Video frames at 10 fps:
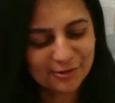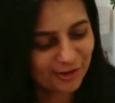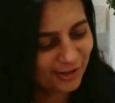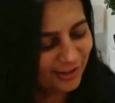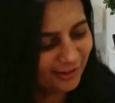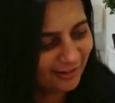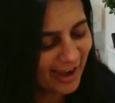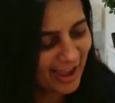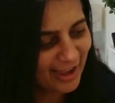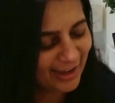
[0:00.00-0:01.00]
Drew,
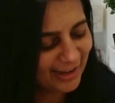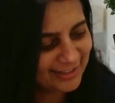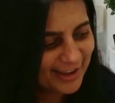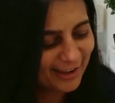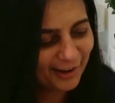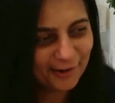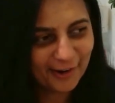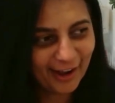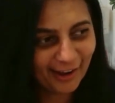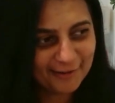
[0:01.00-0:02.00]
and
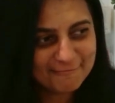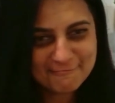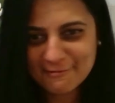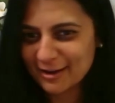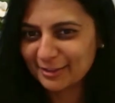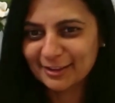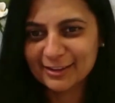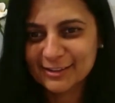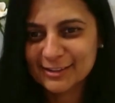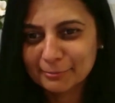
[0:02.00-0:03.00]
I think
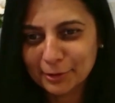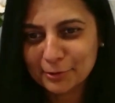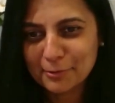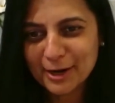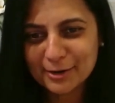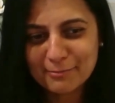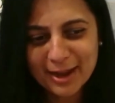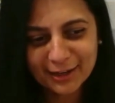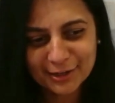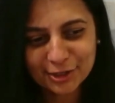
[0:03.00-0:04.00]
similar to what
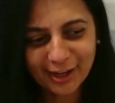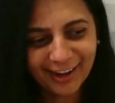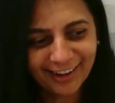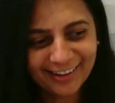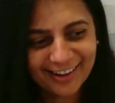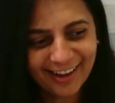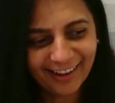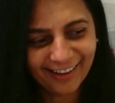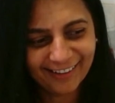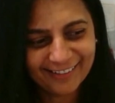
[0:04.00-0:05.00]
Rebecca shared,
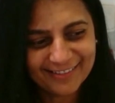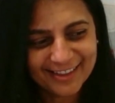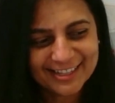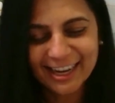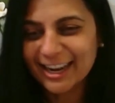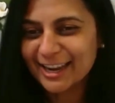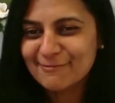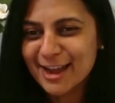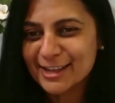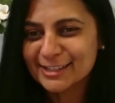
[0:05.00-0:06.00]
the time
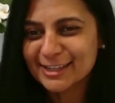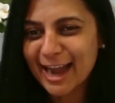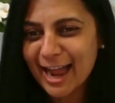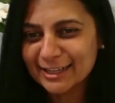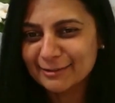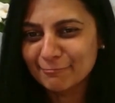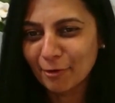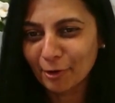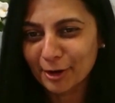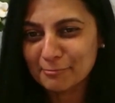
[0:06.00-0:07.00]
has gotten
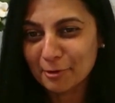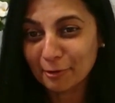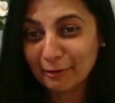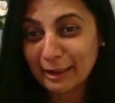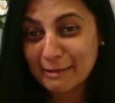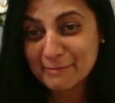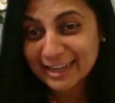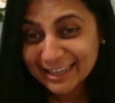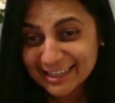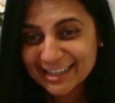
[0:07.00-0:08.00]
more and more
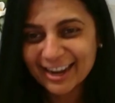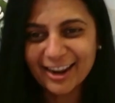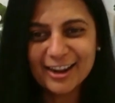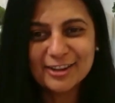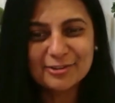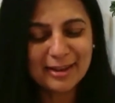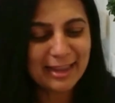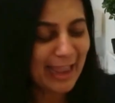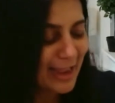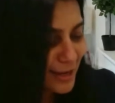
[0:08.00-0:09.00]
limited to
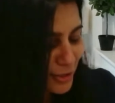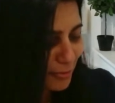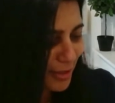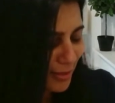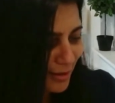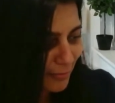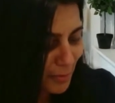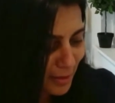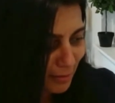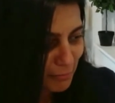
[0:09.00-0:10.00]
engage with
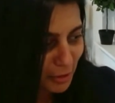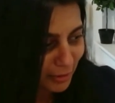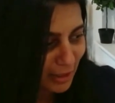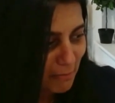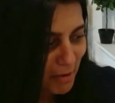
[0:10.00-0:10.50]
the community.